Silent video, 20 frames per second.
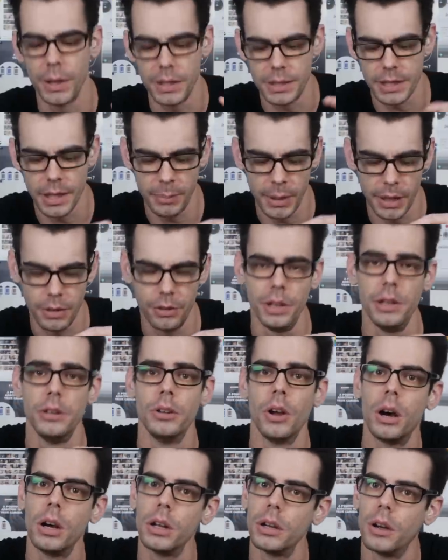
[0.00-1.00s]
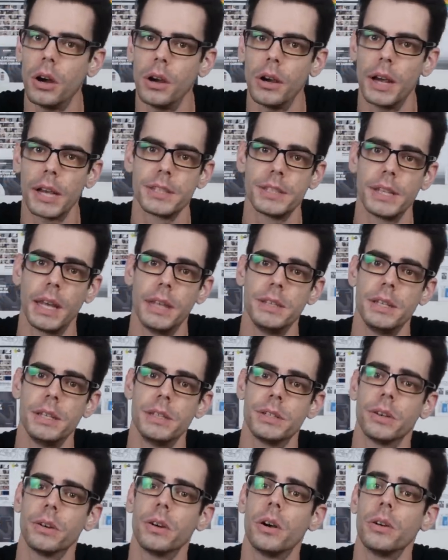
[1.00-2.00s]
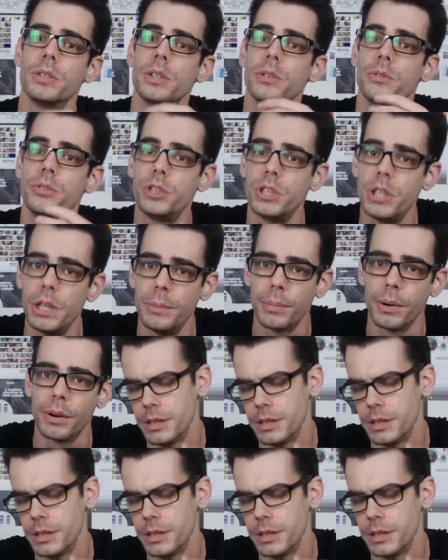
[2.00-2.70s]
but typically non-RX lenses are also cheaper.